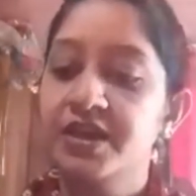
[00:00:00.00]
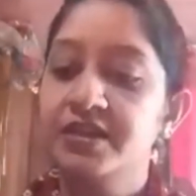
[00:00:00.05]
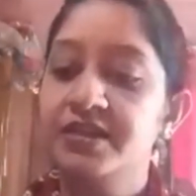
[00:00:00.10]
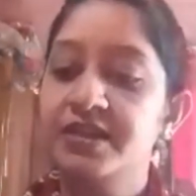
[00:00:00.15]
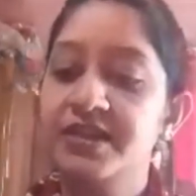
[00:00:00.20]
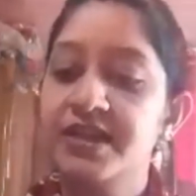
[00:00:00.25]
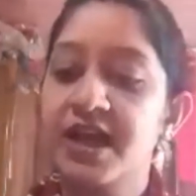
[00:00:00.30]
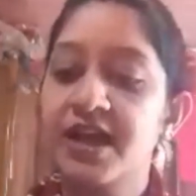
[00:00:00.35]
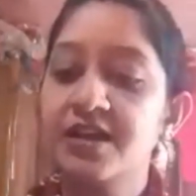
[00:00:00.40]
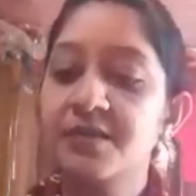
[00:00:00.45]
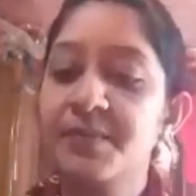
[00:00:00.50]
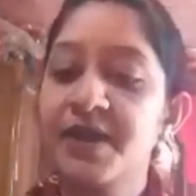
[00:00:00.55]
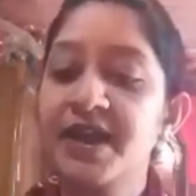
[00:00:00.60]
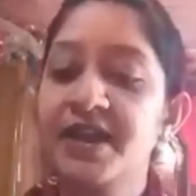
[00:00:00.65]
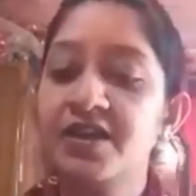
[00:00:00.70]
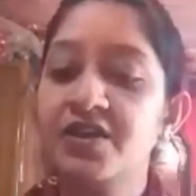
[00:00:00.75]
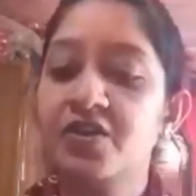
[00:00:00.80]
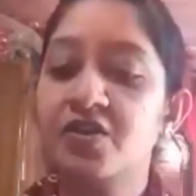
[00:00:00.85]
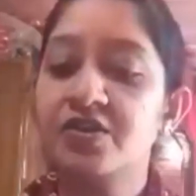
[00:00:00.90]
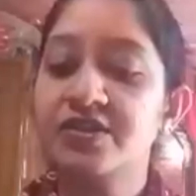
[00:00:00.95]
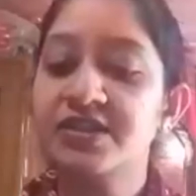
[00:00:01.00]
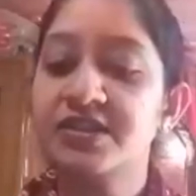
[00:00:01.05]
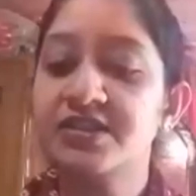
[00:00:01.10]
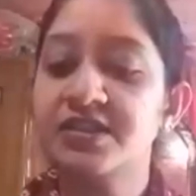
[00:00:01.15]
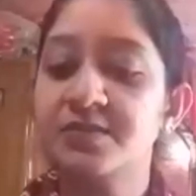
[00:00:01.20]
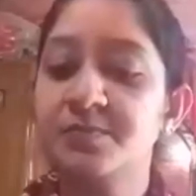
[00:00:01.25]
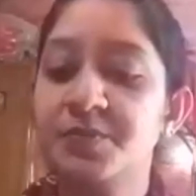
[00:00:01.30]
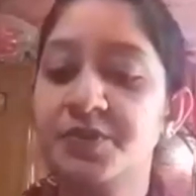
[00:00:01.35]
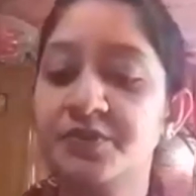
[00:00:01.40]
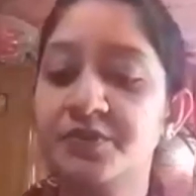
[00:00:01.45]
The young man nodded
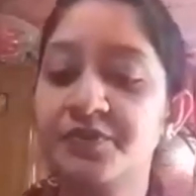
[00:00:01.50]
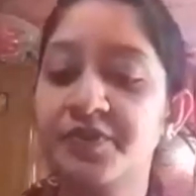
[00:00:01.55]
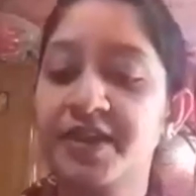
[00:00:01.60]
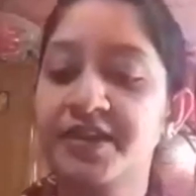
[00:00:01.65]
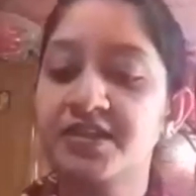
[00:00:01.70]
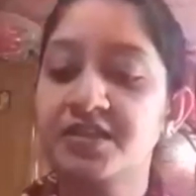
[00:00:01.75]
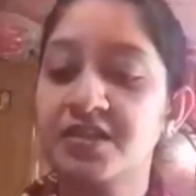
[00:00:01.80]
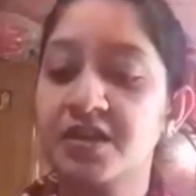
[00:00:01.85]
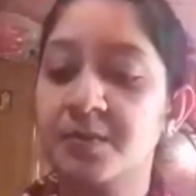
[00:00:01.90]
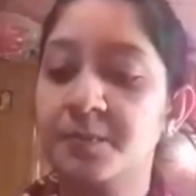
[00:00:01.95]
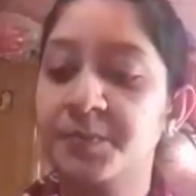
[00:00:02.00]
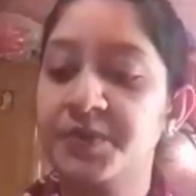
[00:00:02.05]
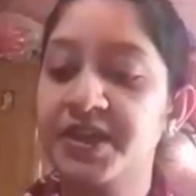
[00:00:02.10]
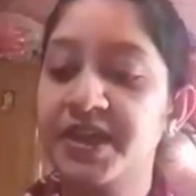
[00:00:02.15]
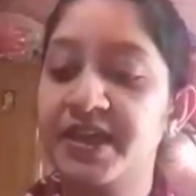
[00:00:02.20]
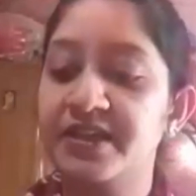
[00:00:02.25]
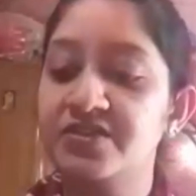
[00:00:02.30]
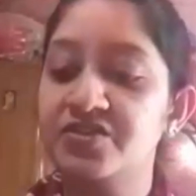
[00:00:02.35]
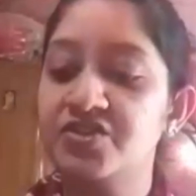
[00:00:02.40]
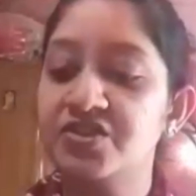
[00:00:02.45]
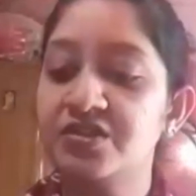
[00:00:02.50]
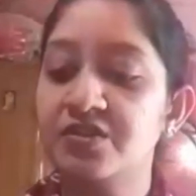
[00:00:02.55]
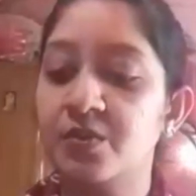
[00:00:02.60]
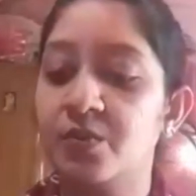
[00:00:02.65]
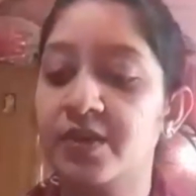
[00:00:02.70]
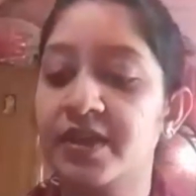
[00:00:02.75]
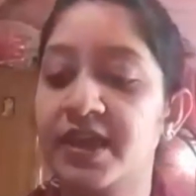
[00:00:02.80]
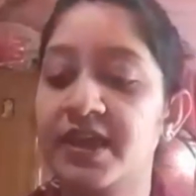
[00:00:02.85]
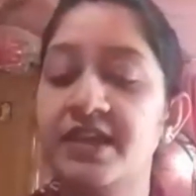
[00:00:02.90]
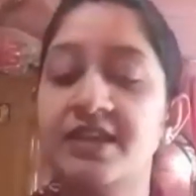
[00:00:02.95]
in perfect comprehension.
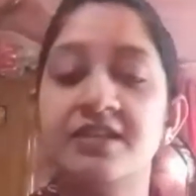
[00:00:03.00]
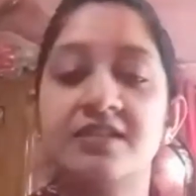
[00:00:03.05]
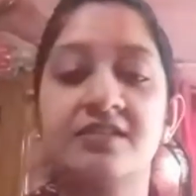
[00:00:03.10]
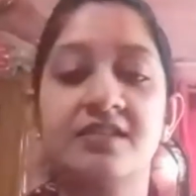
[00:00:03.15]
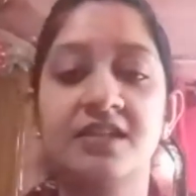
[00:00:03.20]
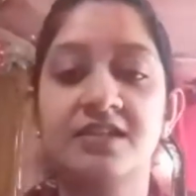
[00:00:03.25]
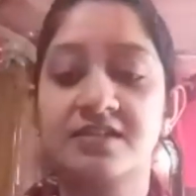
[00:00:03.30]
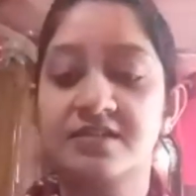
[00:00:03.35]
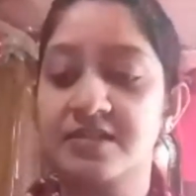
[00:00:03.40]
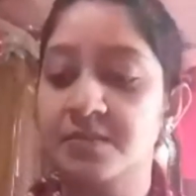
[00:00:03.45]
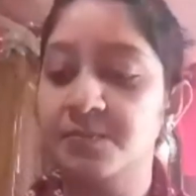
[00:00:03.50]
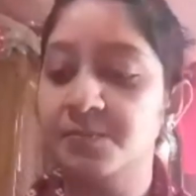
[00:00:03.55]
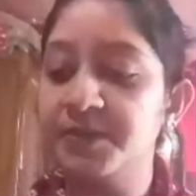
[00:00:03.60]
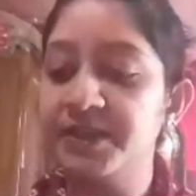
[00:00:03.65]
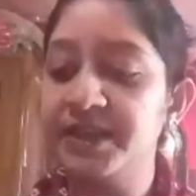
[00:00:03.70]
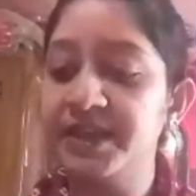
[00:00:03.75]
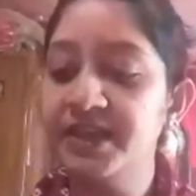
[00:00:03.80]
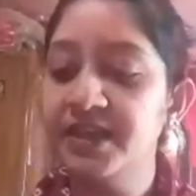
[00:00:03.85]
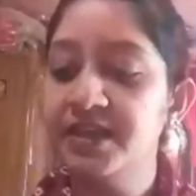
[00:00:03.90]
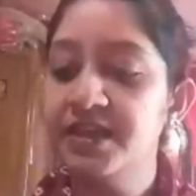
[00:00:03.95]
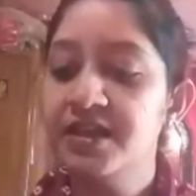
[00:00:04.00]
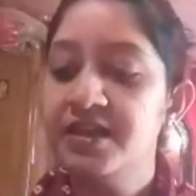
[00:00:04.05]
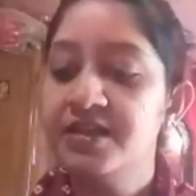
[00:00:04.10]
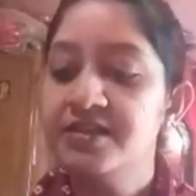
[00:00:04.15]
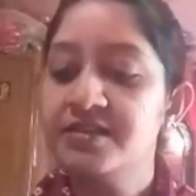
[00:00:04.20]
Okay, he said simply.